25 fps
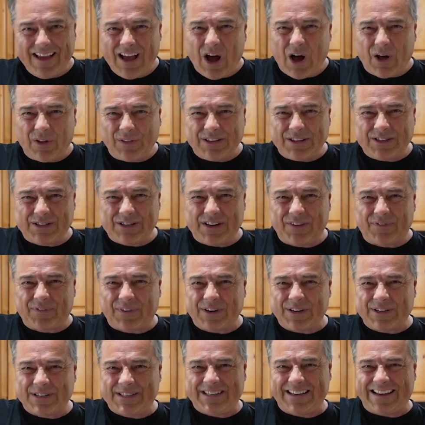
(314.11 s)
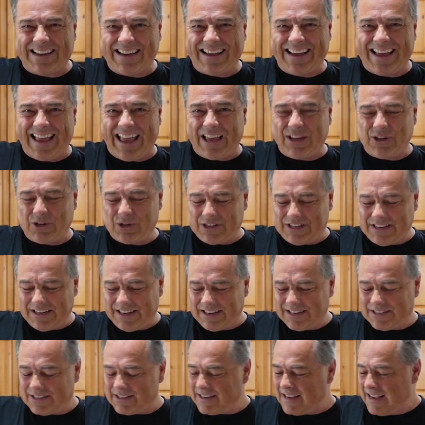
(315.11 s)
all these different
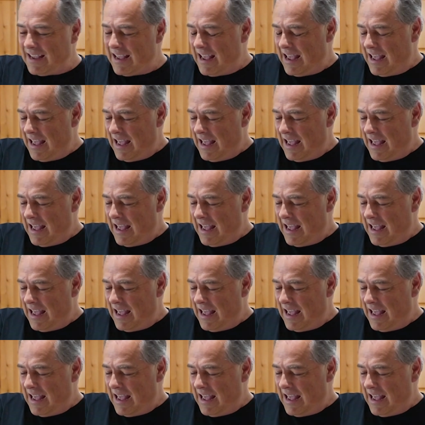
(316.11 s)
HDs.